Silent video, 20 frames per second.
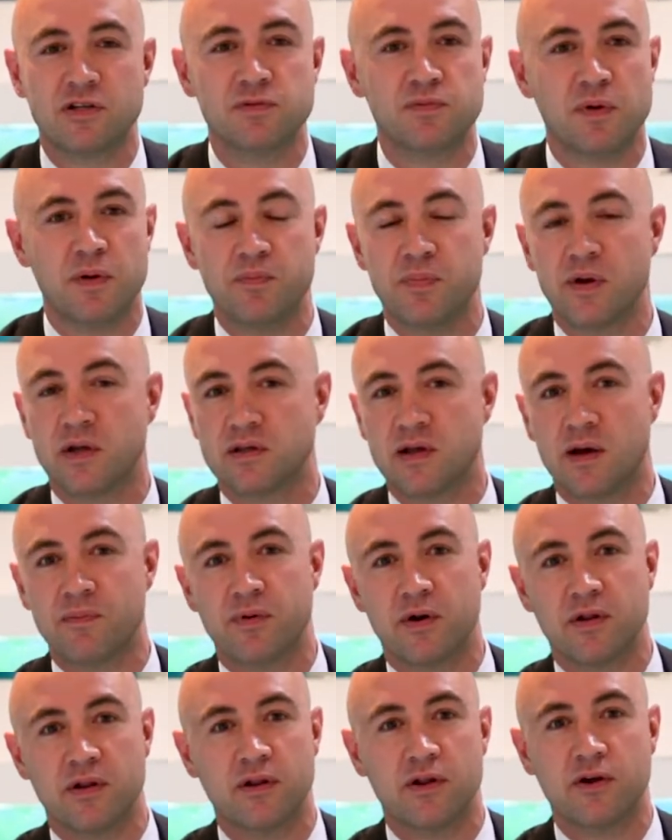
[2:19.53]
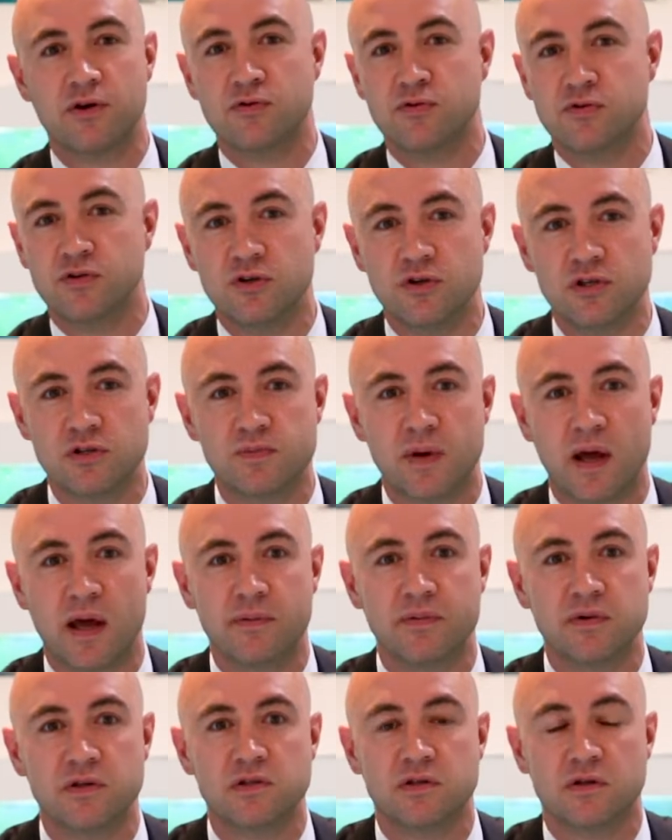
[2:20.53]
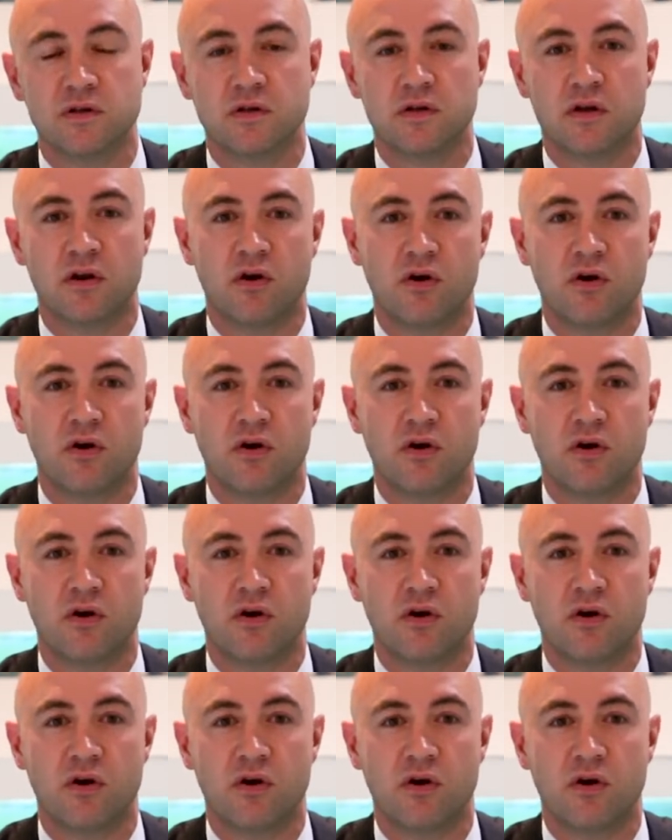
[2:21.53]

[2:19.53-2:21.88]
It's been picked up by the local newspapers and